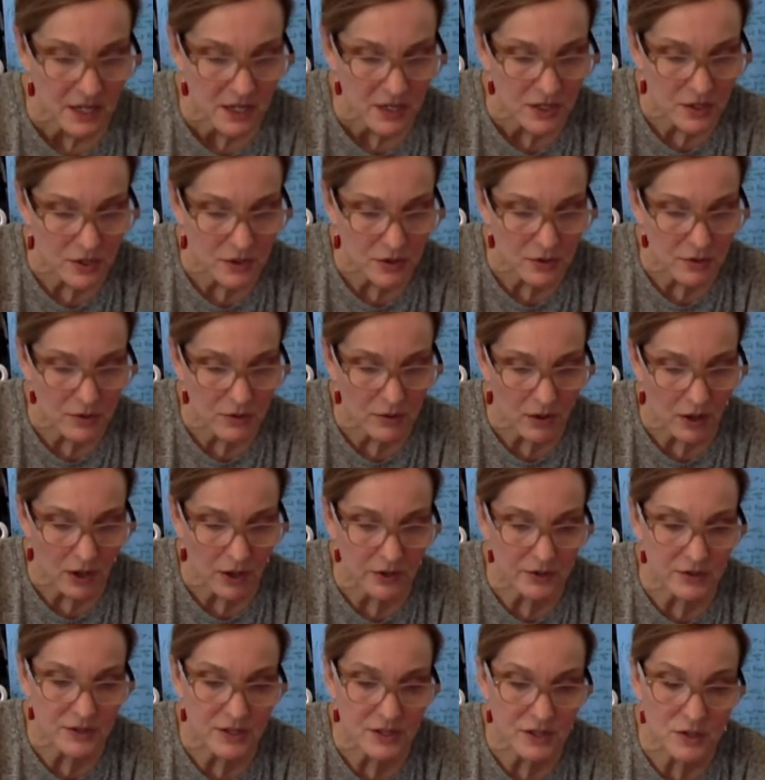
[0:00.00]
You
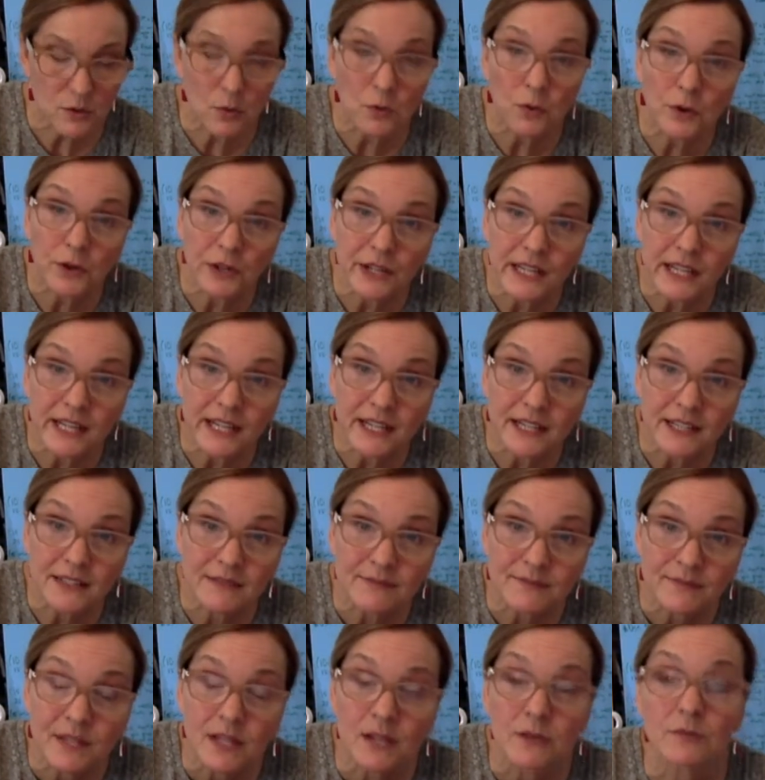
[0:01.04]
are
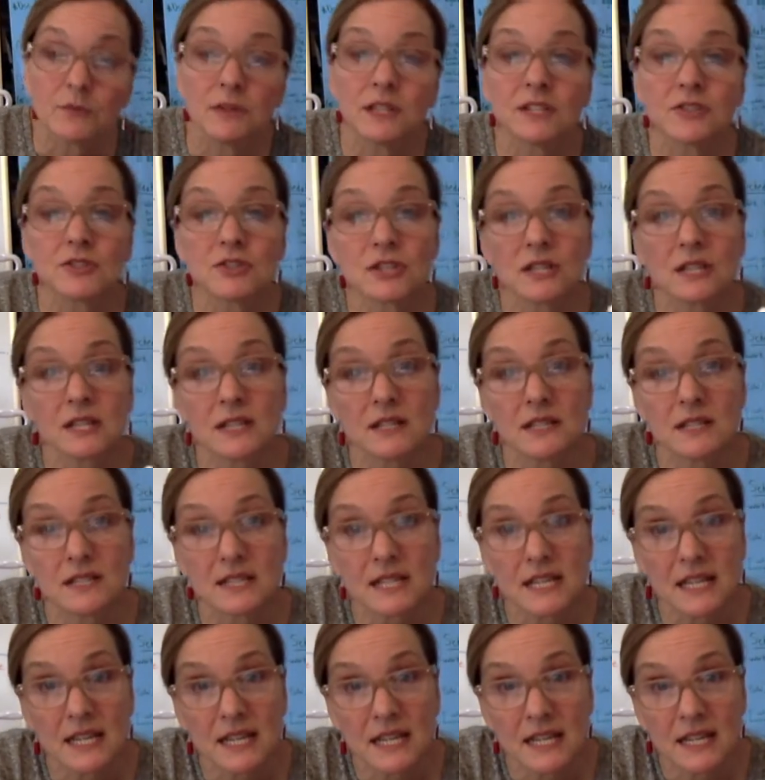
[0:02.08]
sorting, which is
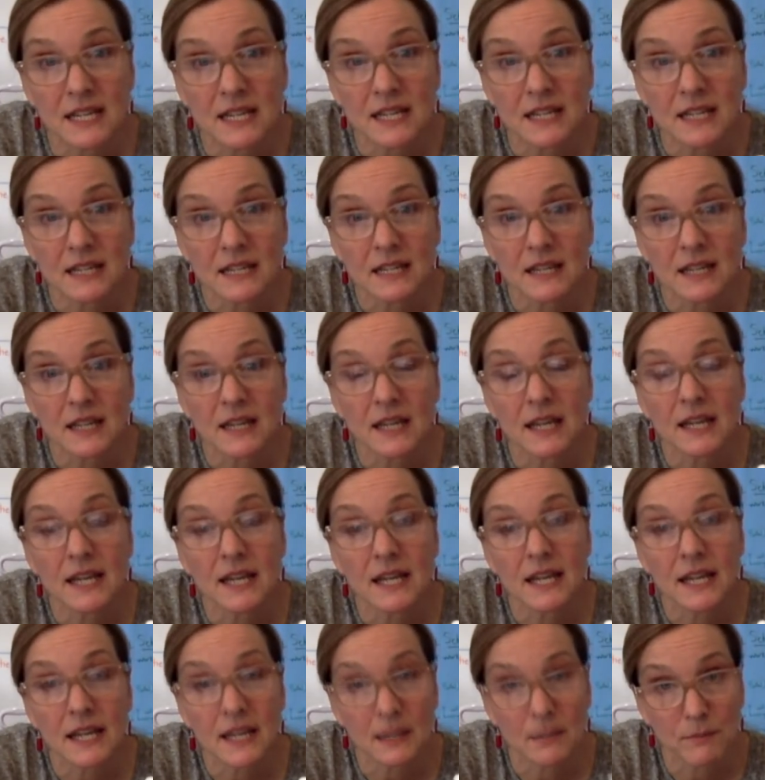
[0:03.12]
in
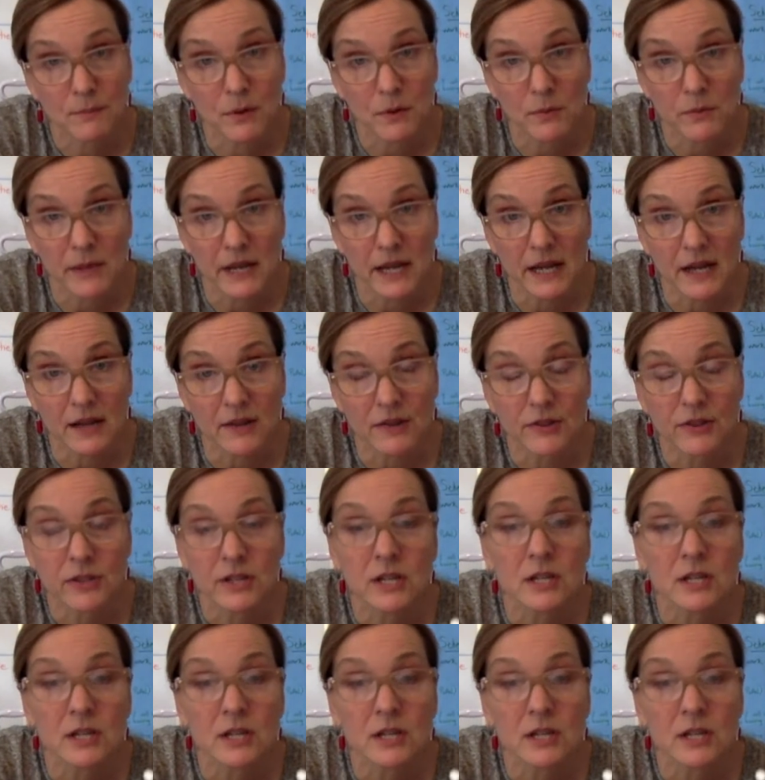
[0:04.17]
HippoMath.